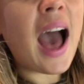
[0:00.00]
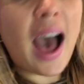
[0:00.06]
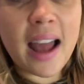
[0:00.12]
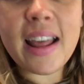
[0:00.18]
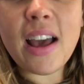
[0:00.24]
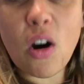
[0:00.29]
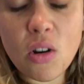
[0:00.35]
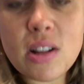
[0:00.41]

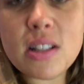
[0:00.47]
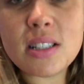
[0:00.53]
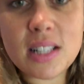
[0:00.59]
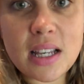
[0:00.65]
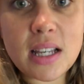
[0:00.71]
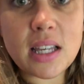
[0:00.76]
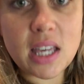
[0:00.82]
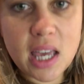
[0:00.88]
and
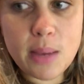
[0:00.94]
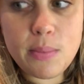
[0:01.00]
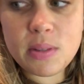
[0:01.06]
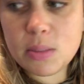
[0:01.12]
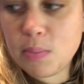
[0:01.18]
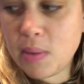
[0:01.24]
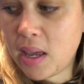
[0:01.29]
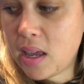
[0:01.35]
it
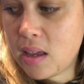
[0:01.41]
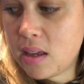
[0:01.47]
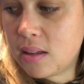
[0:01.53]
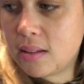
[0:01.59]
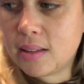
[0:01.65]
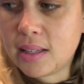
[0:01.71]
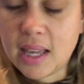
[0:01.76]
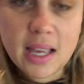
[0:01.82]
keeps
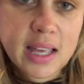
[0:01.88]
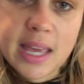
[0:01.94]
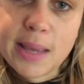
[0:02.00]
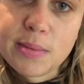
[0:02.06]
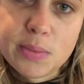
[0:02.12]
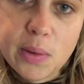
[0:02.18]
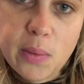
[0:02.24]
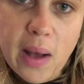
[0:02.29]
me
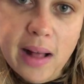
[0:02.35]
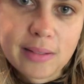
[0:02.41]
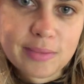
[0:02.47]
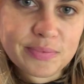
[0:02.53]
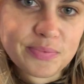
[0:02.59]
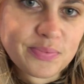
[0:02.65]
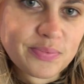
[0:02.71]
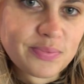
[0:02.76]
well.